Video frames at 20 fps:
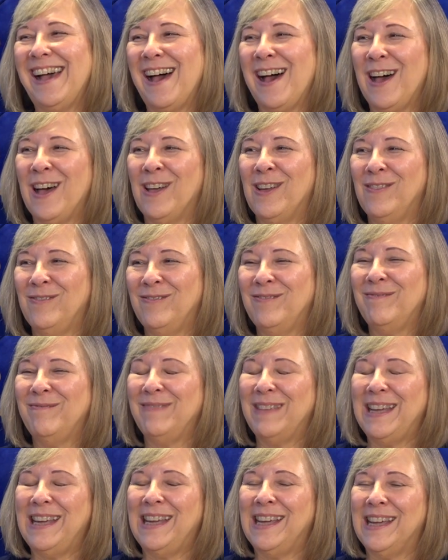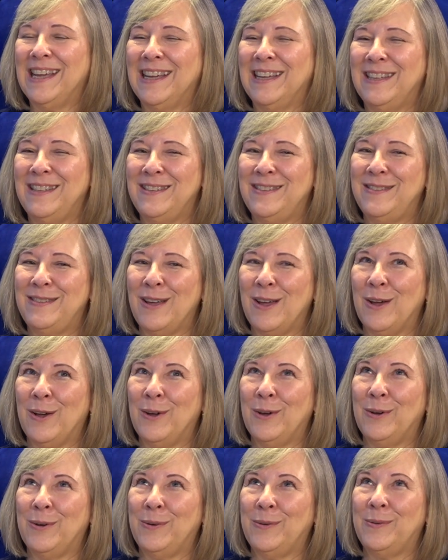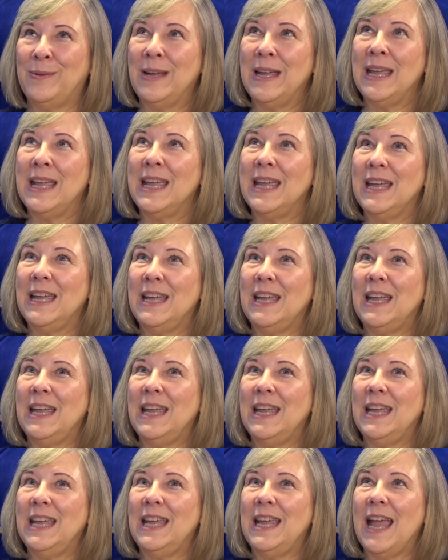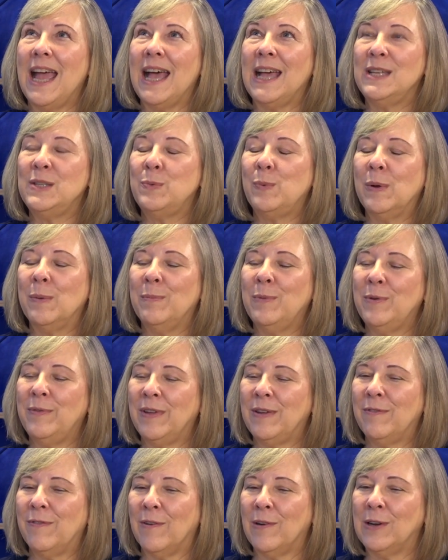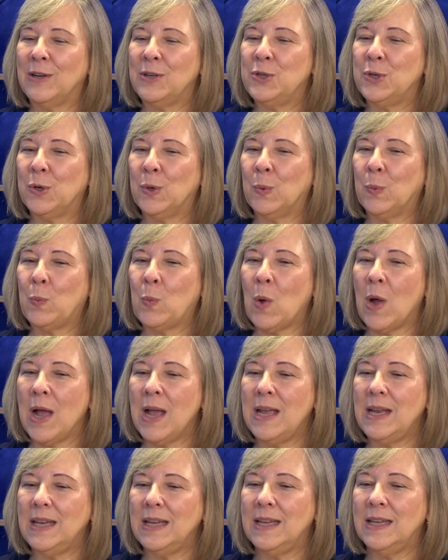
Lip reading: And so as we're moving furniture, what